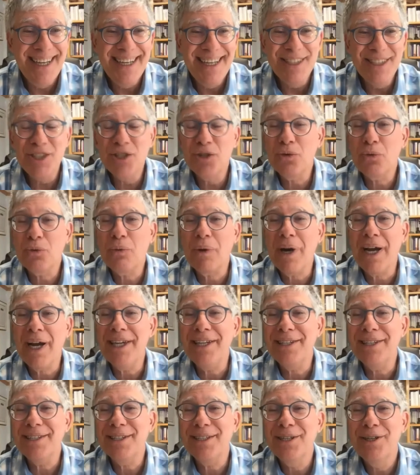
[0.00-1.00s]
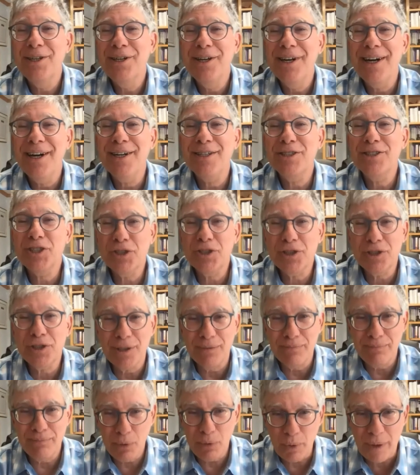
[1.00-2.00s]
to write
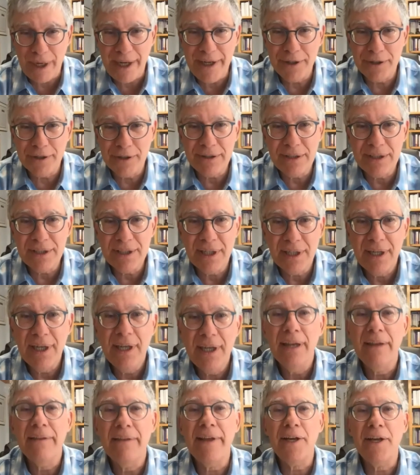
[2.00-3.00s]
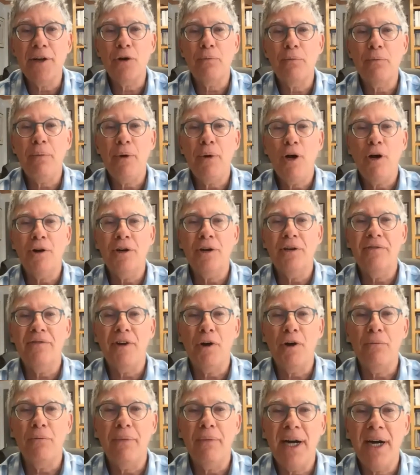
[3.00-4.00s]
prayers that are part of our
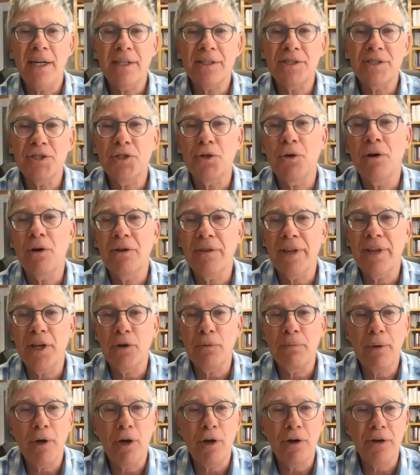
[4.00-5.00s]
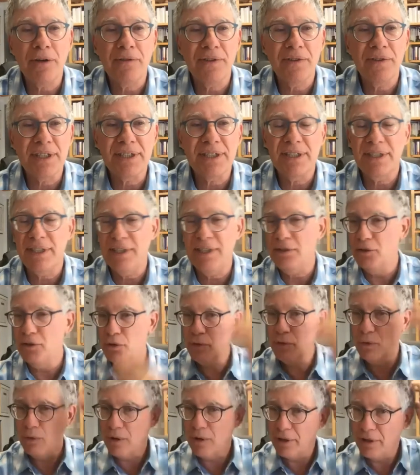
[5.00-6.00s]
Machzor, that are part of the
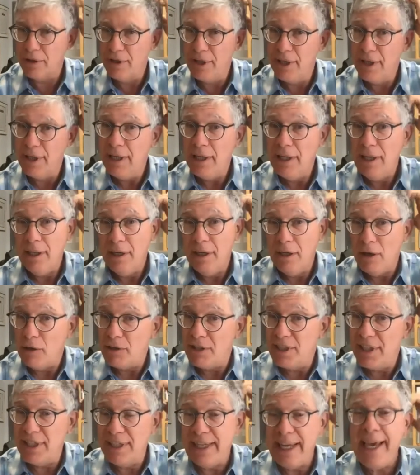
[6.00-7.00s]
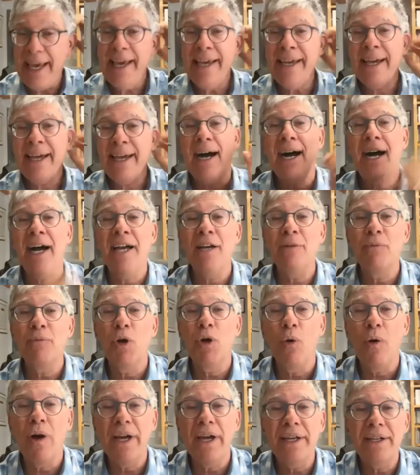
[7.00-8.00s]
Siddur. Today, I am
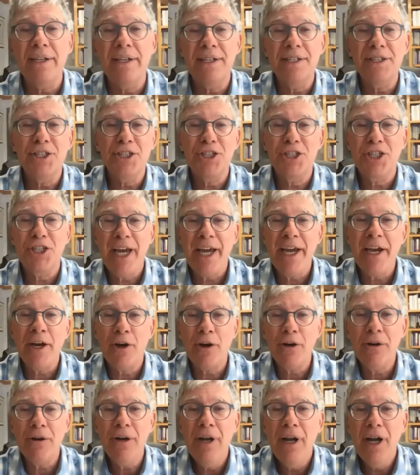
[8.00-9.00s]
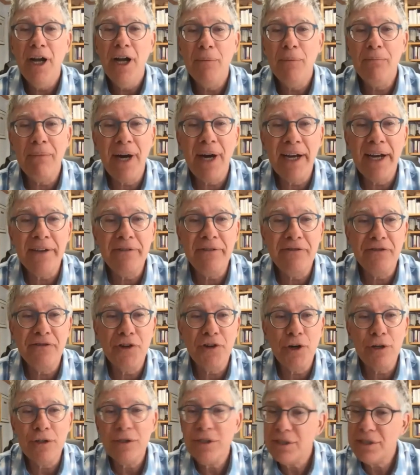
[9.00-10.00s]
going to share my
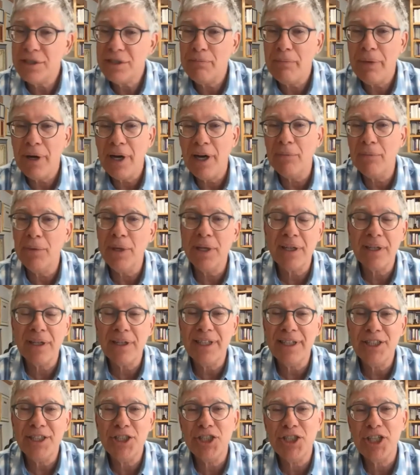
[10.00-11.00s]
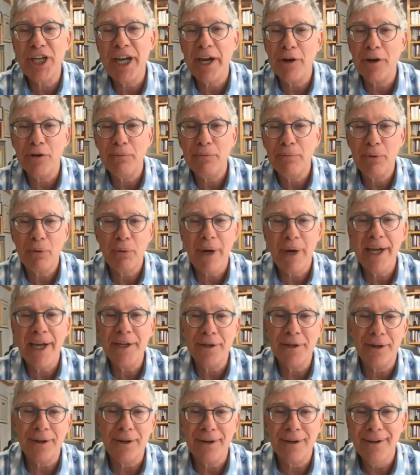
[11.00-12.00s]
first publicly shared
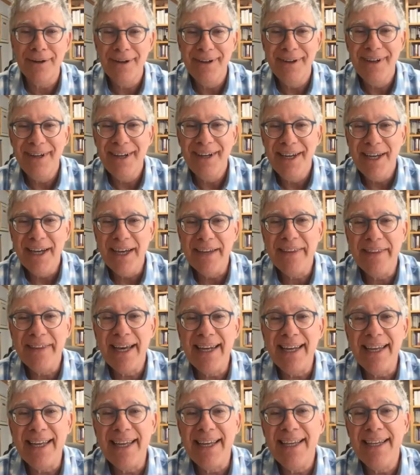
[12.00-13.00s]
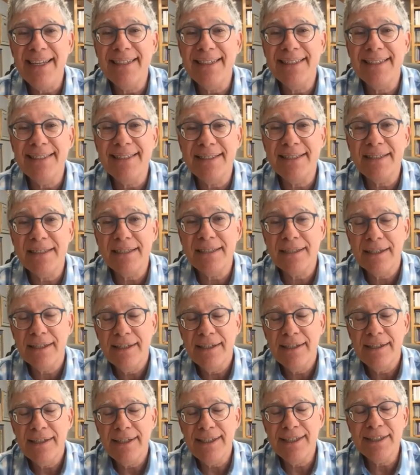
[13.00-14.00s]
prayer that is
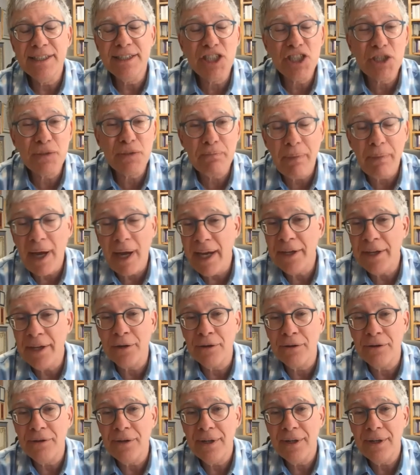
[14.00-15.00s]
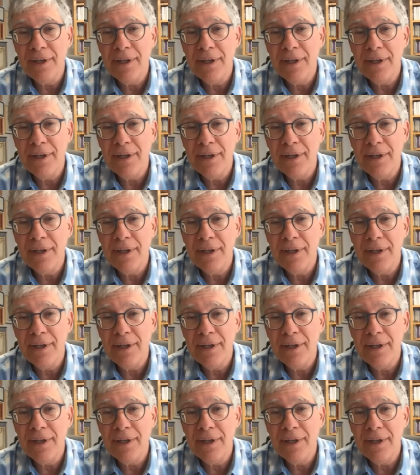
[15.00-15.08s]
inspired